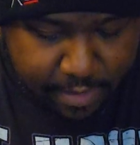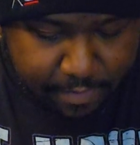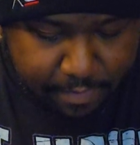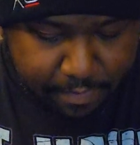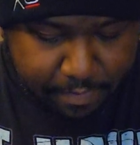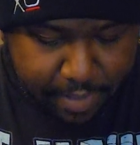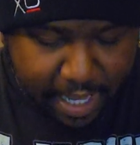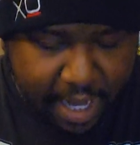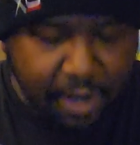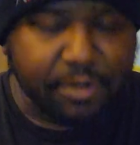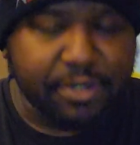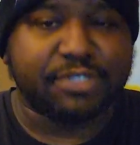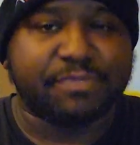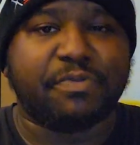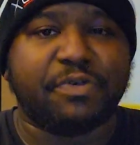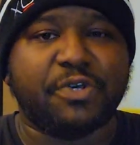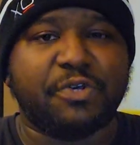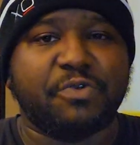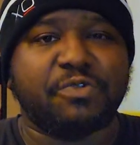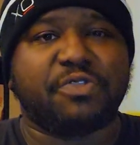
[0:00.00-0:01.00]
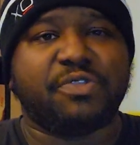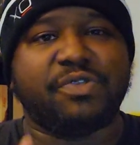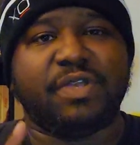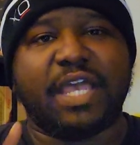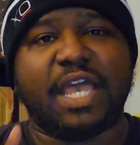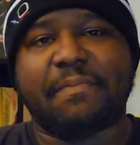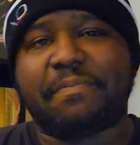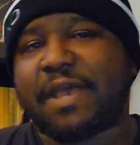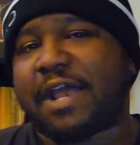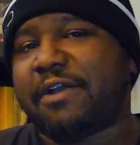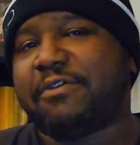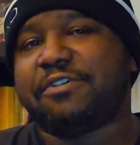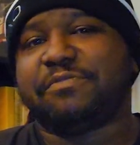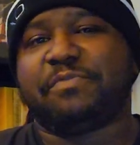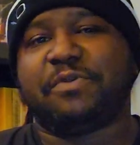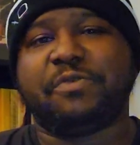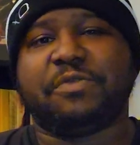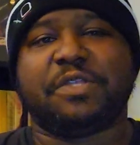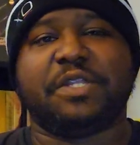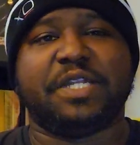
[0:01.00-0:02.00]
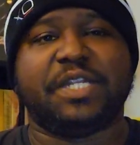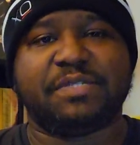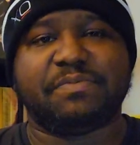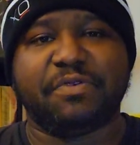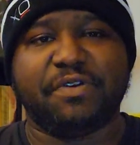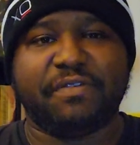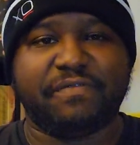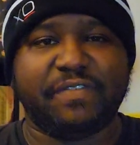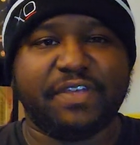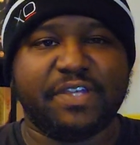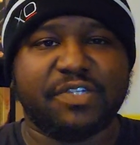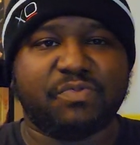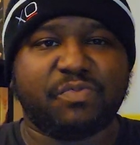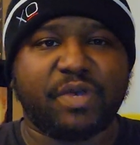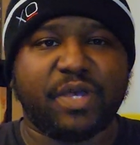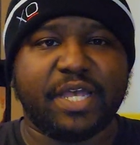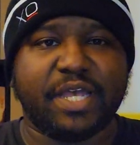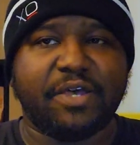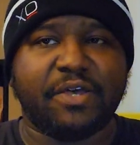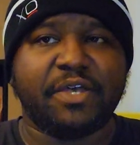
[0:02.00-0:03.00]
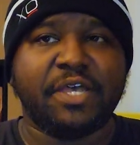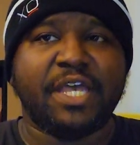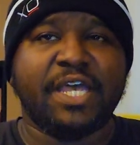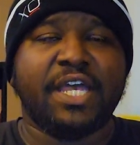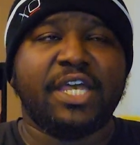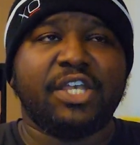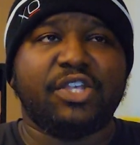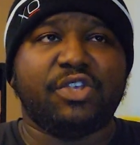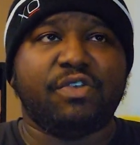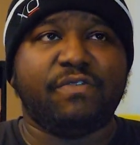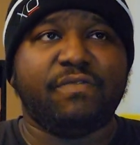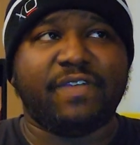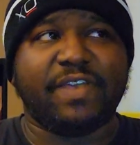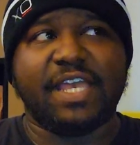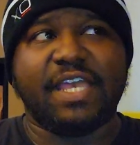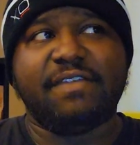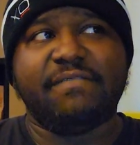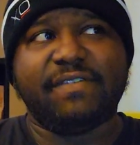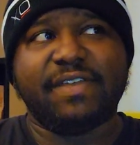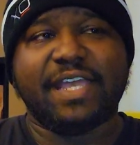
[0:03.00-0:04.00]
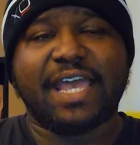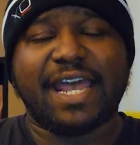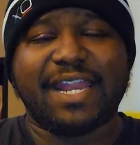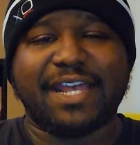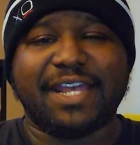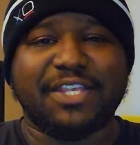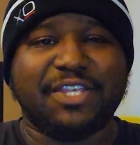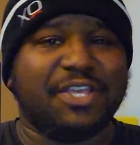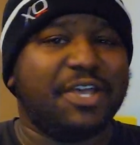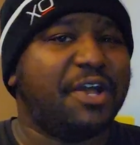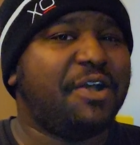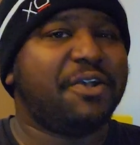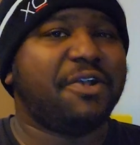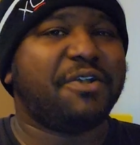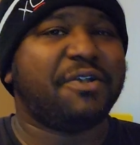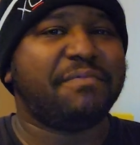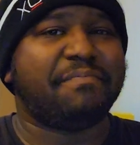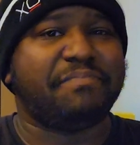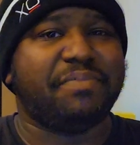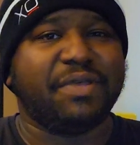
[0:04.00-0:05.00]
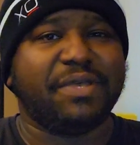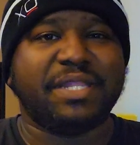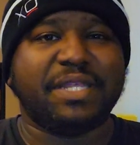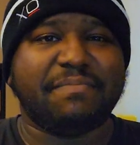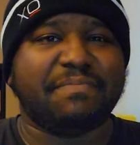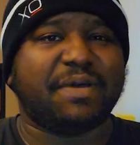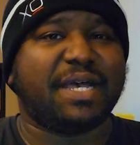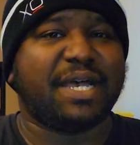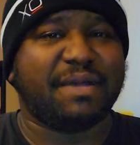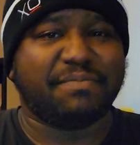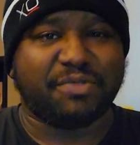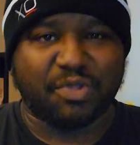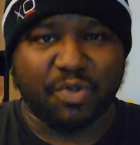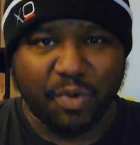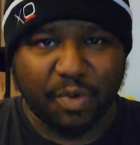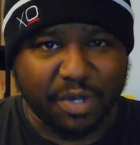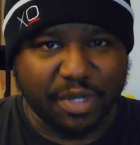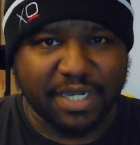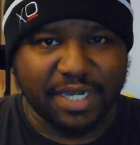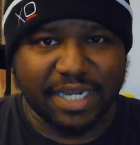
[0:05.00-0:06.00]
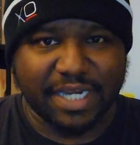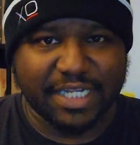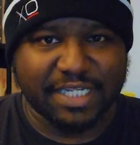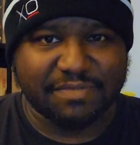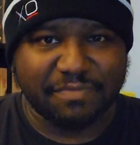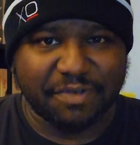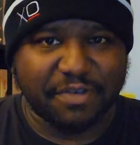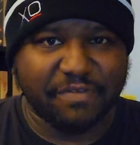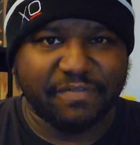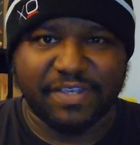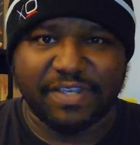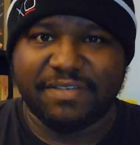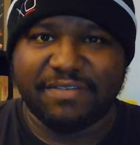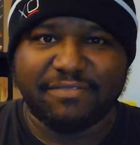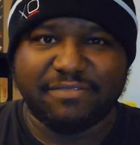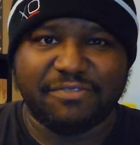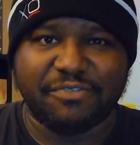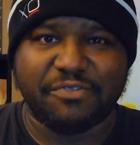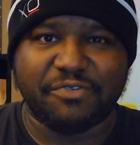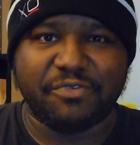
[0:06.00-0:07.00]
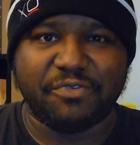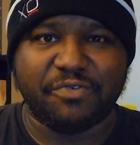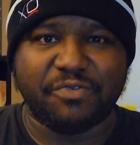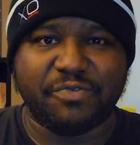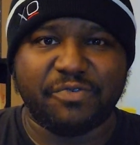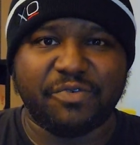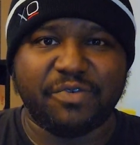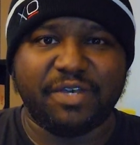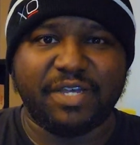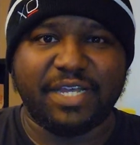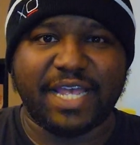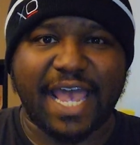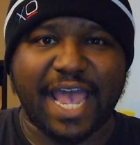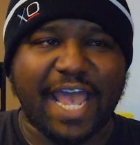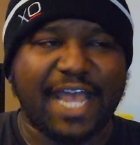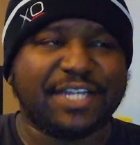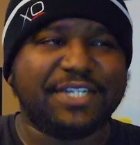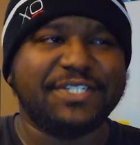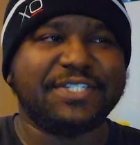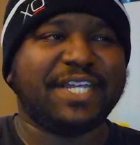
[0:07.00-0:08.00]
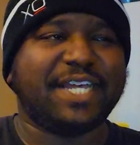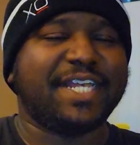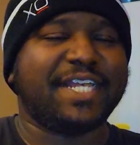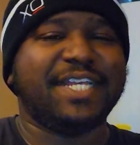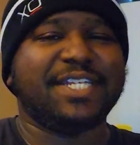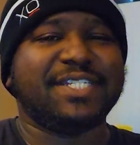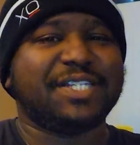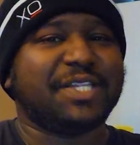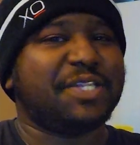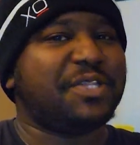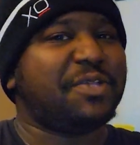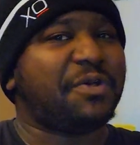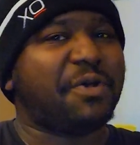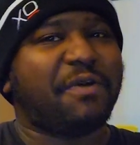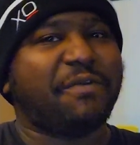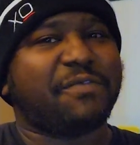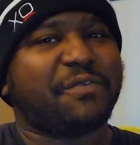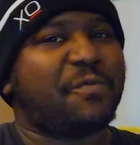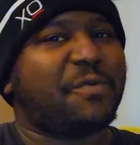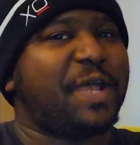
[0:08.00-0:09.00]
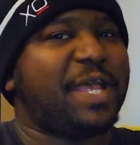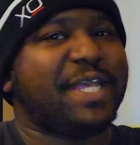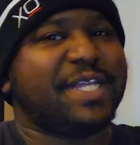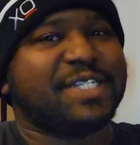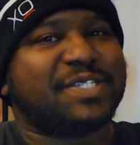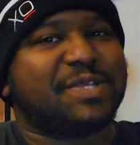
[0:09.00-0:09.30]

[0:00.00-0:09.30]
Powers Booth. You got Powers Booth in this movie as well. You've even got a younger Billy Bob Thornton in this movie, who actually like he's a little overweight.